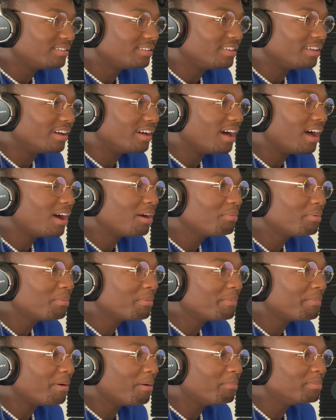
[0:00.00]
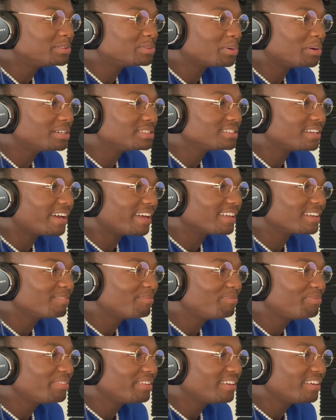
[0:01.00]
Yeah, I remember moments where it's like
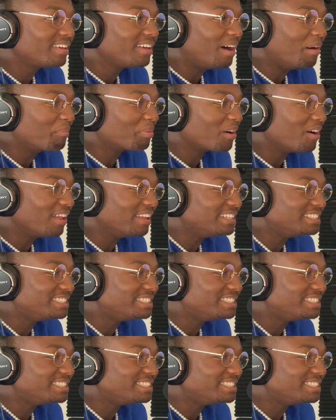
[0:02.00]
I'm calling